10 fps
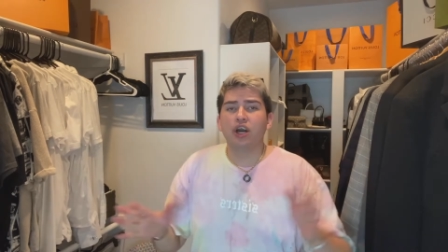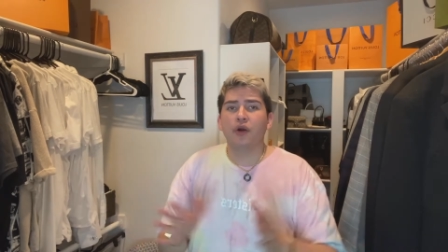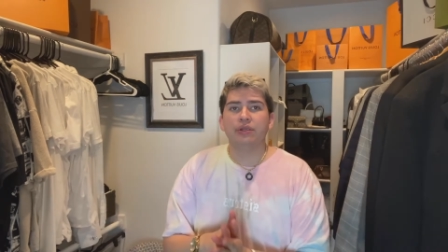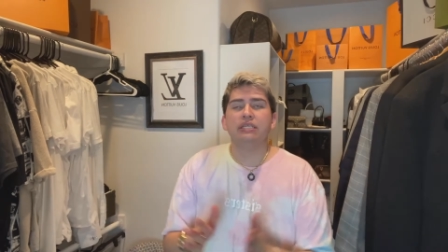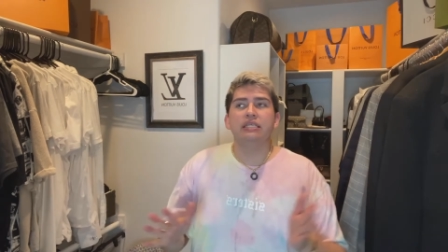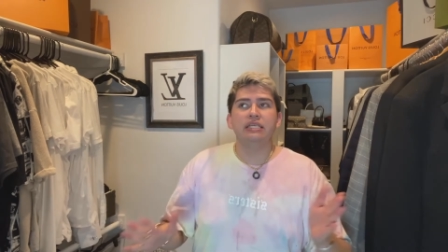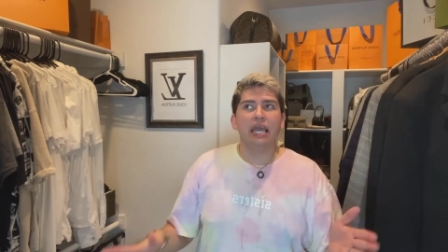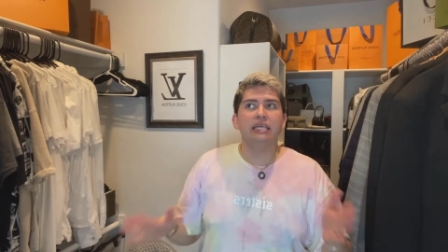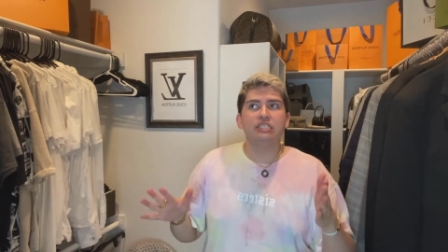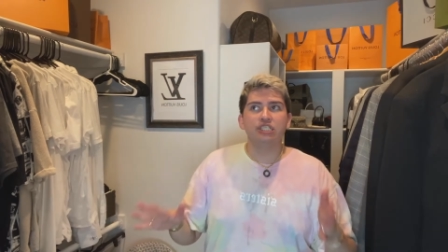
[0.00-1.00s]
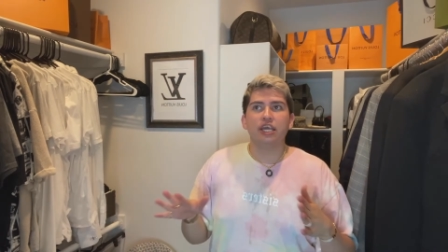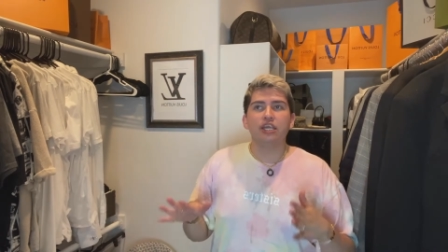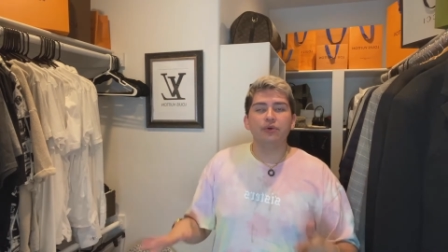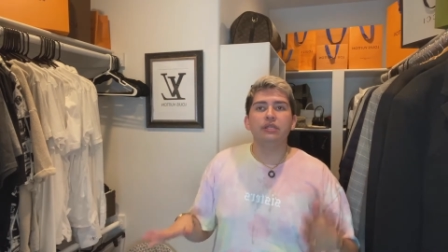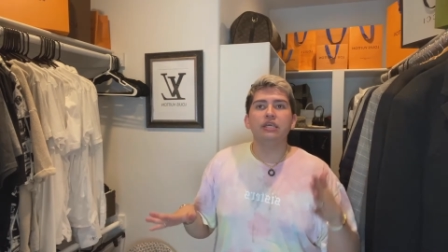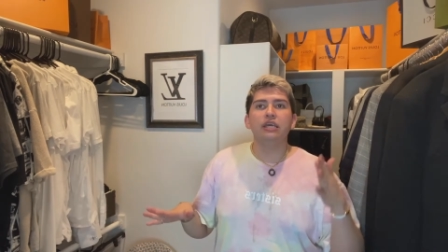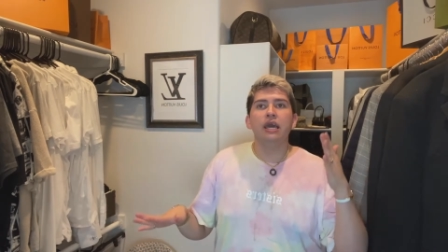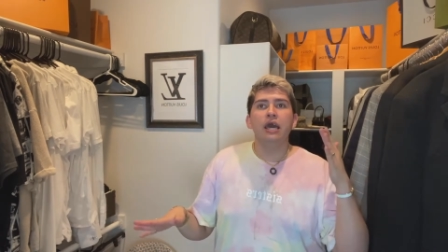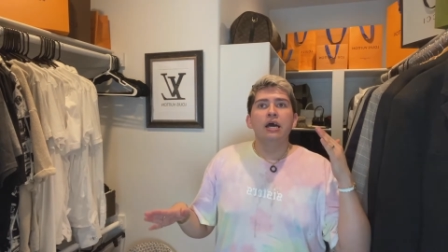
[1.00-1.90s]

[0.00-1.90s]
No, it's genuinely